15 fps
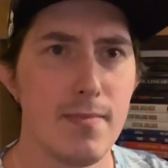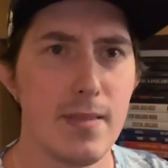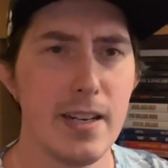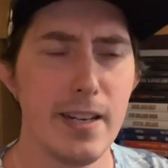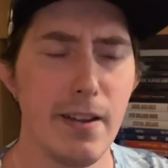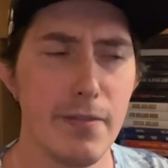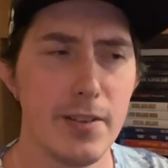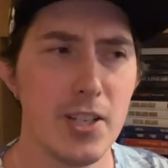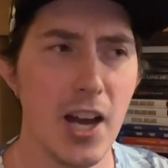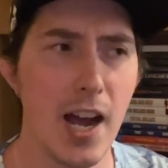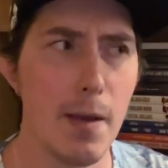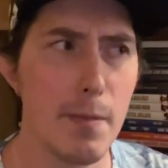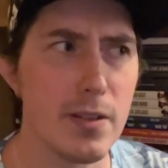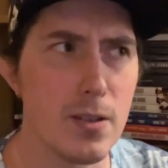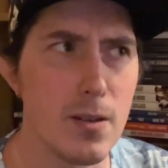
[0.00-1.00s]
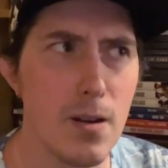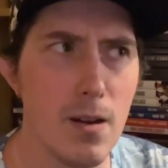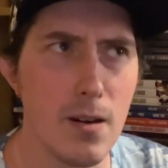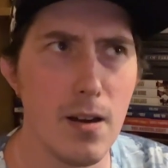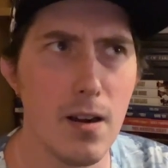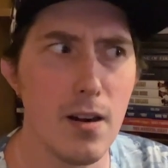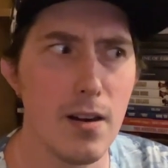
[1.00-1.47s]
enough time has gone
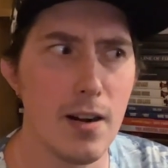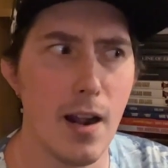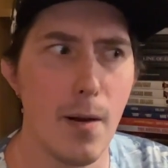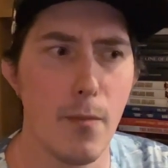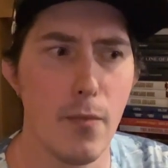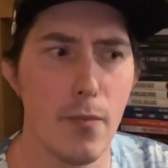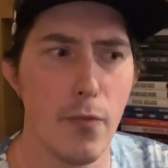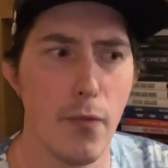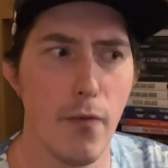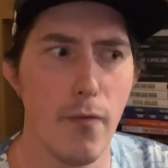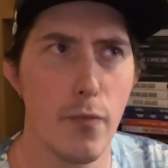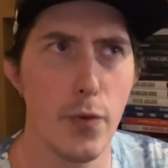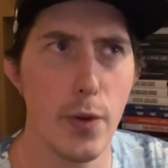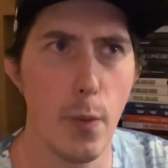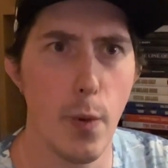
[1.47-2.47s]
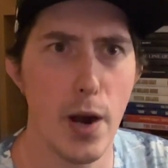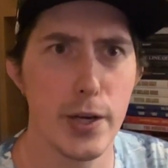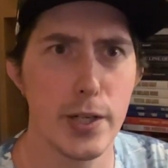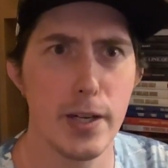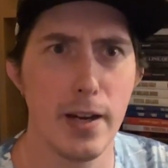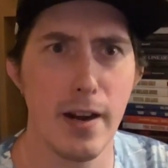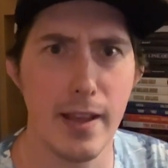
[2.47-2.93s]
on, and I'm
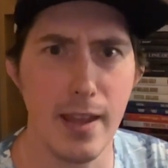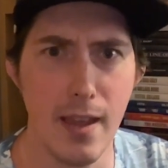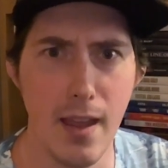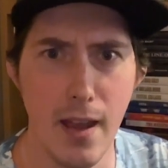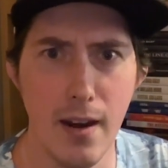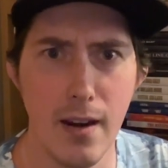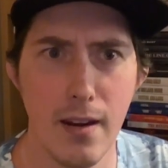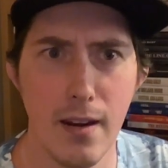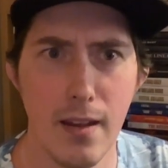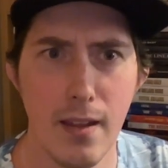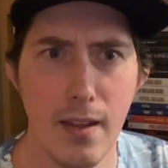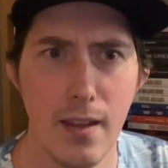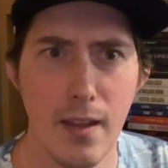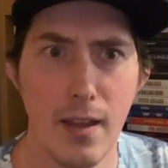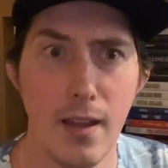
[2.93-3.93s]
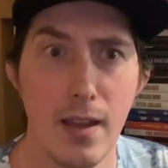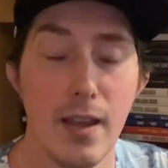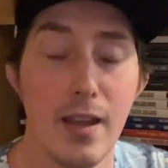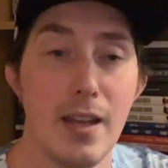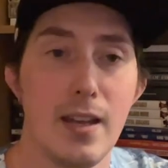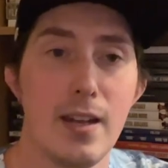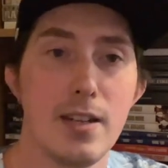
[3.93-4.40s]
rewatched it again.
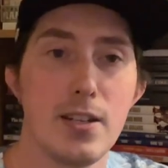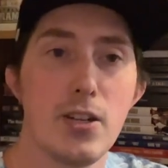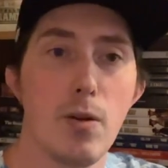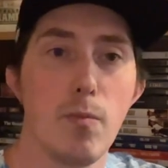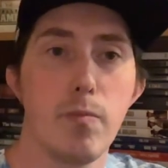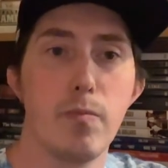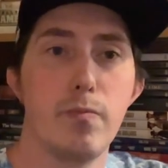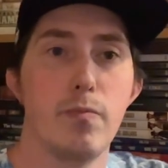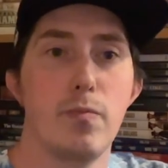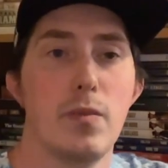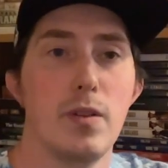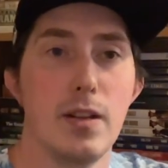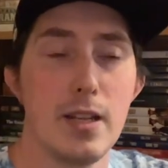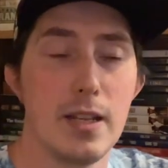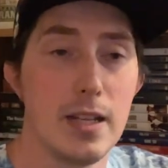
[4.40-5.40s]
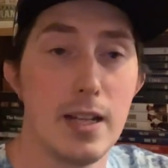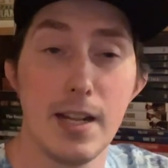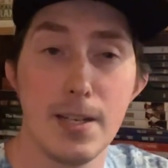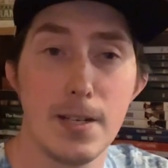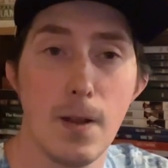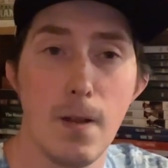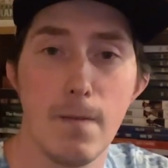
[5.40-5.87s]
And still,
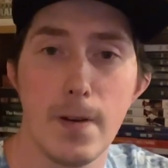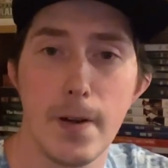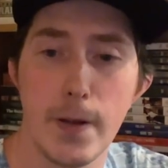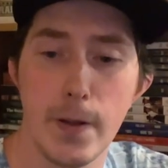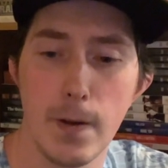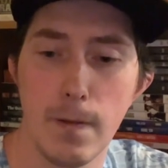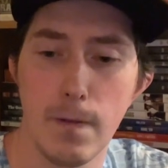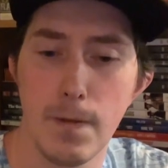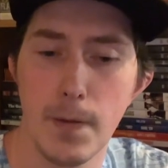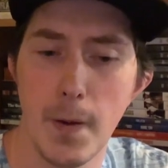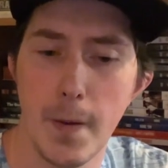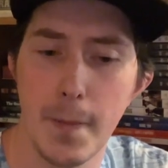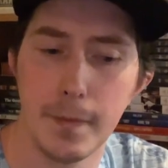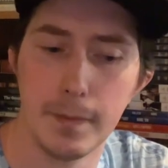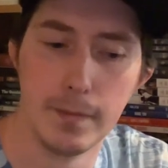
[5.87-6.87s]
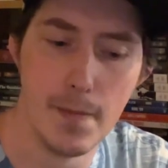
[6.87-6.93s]
it's still a very good film.